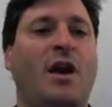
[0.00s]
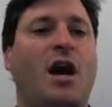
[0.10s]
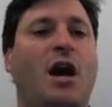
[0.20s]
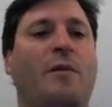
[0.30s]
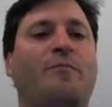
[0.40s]

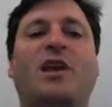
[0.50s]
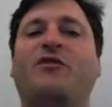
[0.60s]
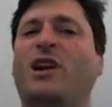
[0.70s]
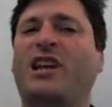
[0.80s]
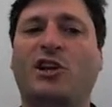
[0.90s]
If
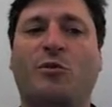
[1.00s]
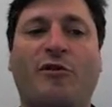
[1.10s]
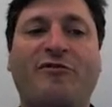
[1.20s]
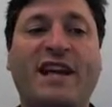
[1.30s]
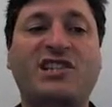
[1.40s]
you want to get a little
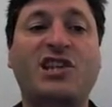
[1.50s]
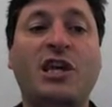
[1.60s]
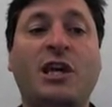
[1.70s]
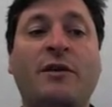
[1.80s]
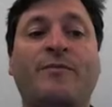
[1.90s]
more
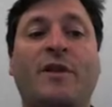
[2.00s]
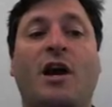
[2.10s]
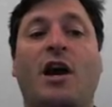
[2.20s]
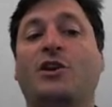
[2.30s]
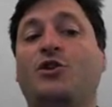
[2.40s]
fancy,
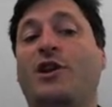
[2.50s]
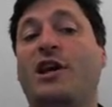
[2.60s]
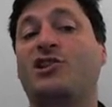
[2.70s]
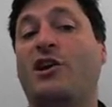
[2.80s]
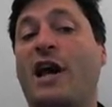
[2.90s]
you
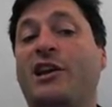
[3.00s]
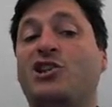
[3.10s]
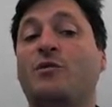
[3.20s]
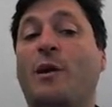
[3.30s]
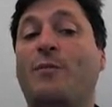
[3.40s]
could start adding
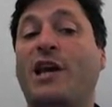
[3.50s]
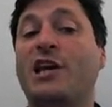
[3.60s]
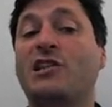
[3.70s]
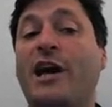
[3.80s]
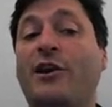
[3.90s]
some
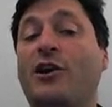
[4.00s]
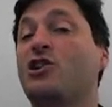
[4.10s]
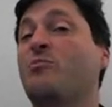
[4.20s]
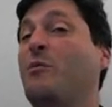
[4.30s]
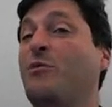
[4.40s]
uppercase
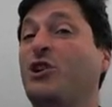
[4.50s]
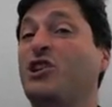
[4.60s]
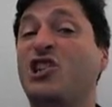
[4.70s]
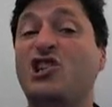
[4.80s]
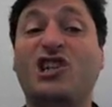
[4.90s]
letters, or maybe put a
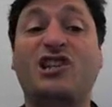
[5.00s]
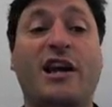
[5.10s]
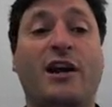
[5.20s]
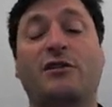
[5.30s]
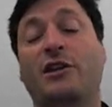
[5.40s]
digit in
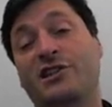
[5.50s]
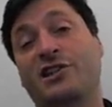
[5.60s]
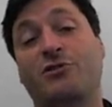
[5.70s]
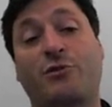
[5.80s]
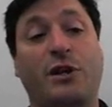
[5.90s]
there. A lot of
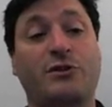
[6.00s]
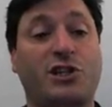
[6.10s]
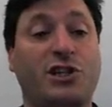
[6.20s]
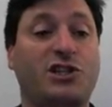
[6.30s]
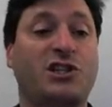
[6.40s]
sites require
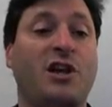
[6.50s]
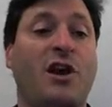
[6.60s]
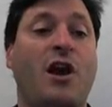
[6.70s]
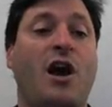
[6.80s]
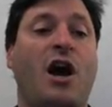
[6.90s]
digits.
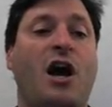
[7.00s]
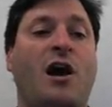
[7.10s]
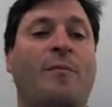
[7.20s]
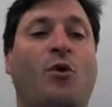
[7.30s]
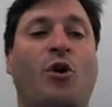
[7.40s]

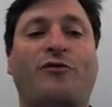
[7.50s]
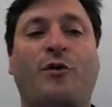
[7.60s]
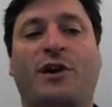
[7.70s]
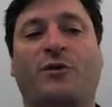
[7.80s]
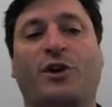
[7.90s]
Or if we
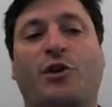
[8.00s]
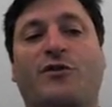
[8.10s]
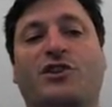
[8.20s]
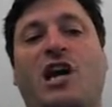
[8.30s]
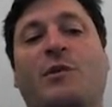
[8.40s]
want to really go
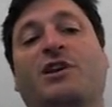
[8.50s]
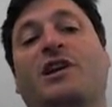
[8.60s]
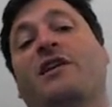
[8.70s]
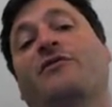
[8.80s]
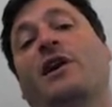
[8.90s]
over the top, we could
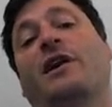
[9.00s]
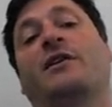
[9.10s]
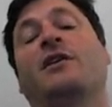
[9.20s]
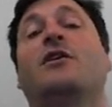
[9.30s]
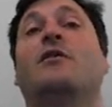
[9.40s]
have like
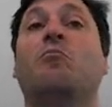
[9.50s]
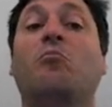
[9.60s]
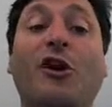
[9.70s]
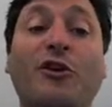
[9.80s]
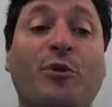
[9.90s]

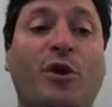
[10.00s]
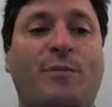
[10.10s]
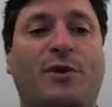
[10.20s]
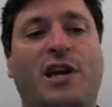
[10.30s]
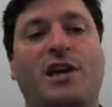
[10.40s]
multiple
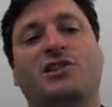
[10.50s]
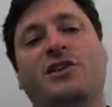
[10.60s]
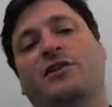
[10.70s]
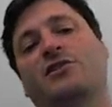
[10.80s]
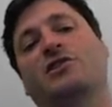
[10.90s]
uppercase
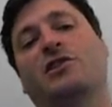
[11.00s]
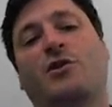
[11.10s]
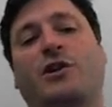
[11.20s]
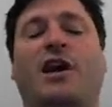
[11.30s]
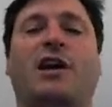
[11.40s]
letters and
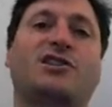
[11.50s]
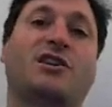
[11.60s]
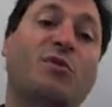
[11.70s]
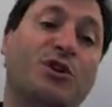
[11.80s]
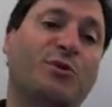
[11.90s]
lowercase
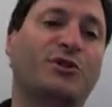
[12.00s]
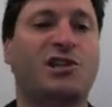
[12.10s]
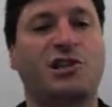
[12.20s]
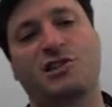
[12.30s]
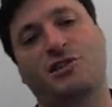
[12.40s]
and multiple
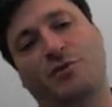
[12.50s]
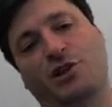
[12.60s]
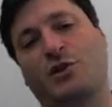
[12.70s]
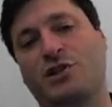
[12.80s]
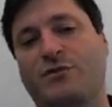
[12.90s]
digits and
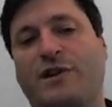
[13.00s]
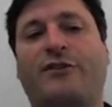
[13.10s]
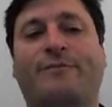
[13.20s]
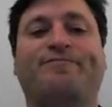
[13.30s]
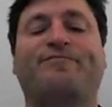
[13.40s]
punctuation,
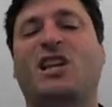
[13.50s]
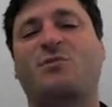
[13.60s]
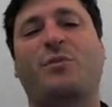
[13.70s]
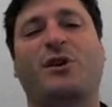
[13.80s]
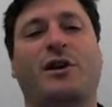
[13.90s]
whatever. That's
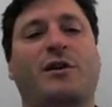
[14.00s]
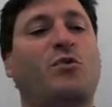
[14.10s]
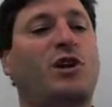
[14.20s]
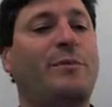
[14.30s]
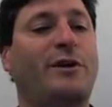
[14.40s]
probably
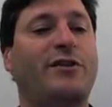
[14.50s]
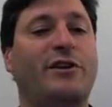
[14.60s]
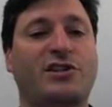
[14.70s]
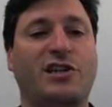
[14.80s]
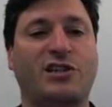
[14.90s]
more complicated than
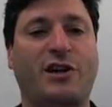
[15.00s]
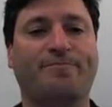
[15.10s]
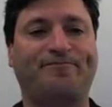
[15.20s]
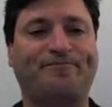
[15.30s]
is necessary.